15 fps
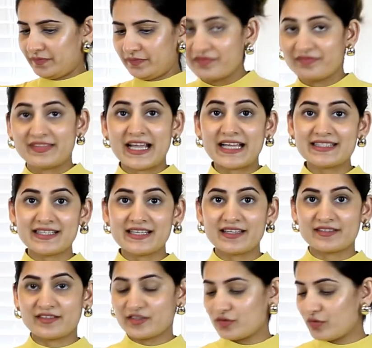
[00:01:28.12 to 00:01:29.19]
That's
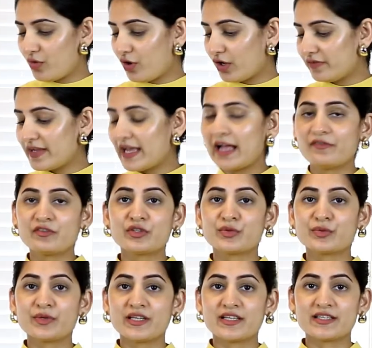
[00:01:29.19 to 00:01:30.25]
it. So all we have to
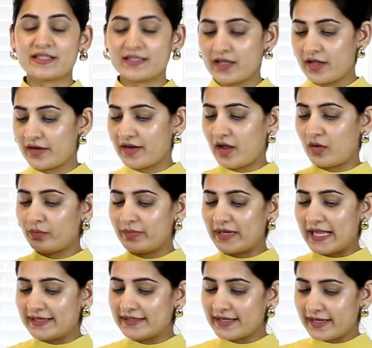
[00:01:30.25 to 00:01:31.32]
do is now
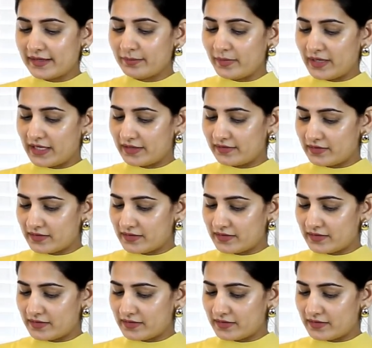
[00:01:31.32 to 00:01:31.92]
blend and make the